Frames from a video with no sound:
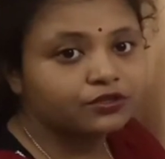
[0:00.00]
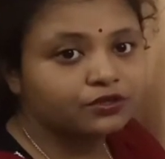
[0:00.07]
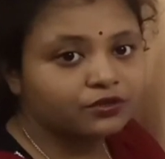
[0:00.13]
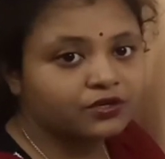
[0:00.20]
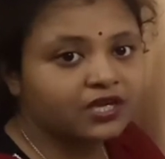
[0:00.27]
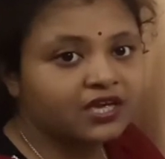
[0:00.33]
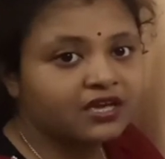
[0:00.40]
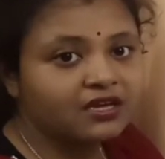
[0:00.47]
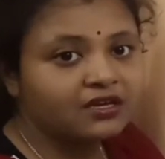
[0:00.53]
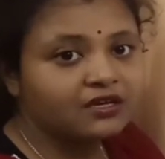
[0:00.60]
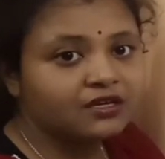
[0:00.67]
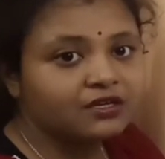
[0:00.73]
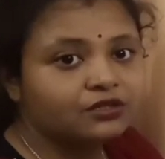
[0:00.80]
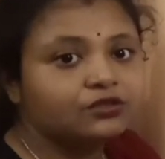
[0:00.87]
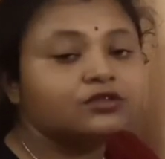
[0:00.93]
Okay,
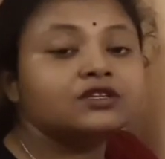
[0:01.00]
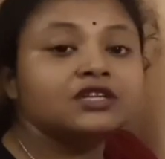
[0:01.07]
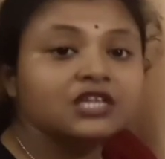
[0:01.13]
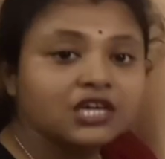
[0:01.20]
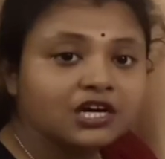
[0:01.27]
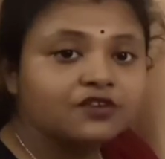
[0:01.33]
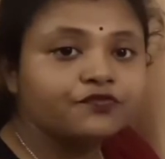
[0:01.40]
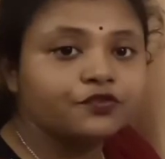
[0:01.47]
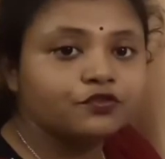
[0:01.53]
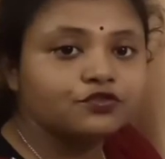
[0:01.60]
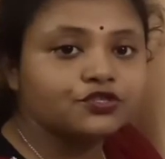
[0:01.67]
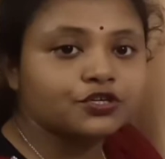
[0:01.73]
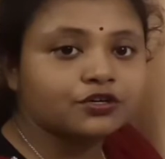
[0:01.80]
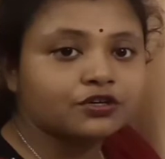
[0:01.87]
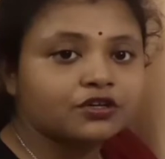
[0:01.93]
near
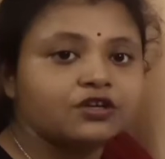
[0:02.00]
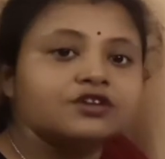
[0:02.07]
future.